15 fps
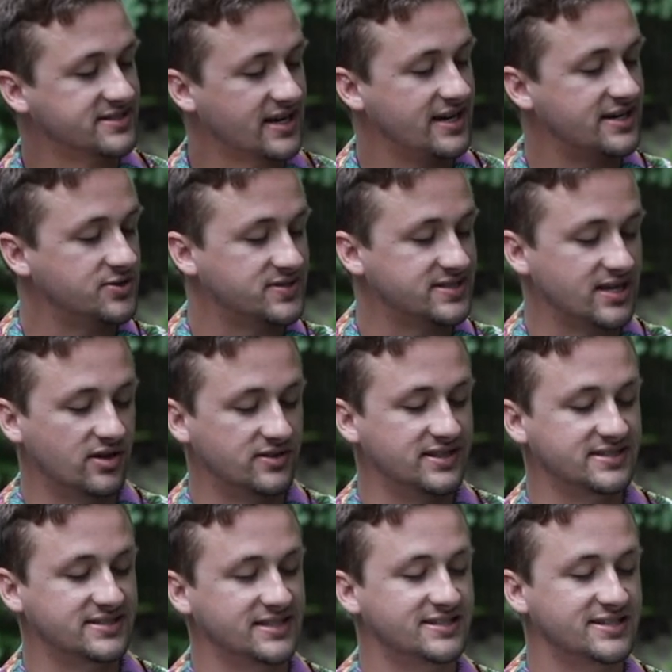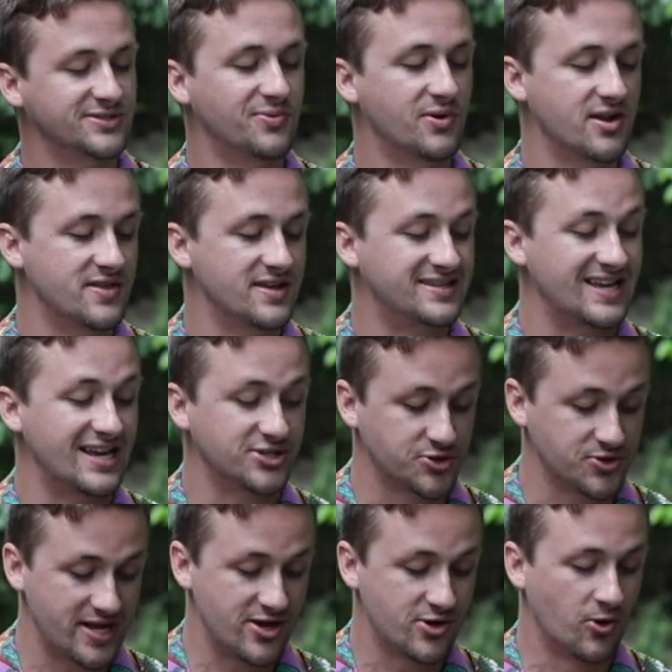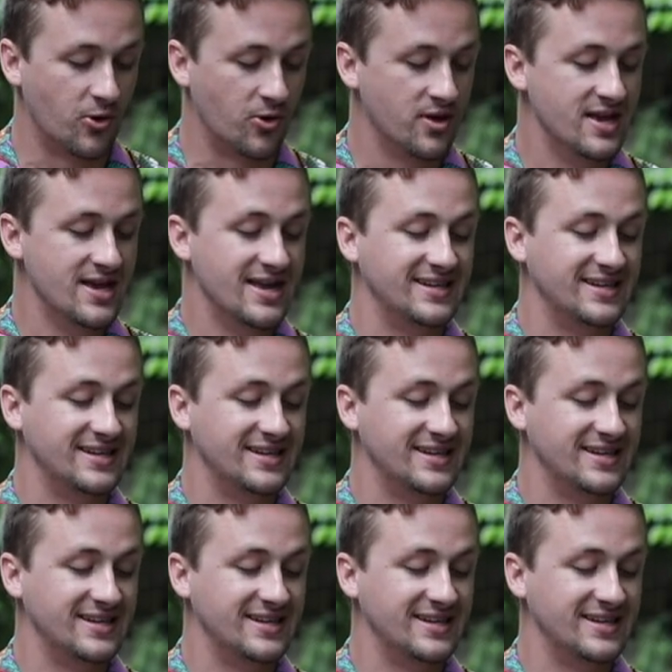decided to sell this. This is one of the Desert Eagle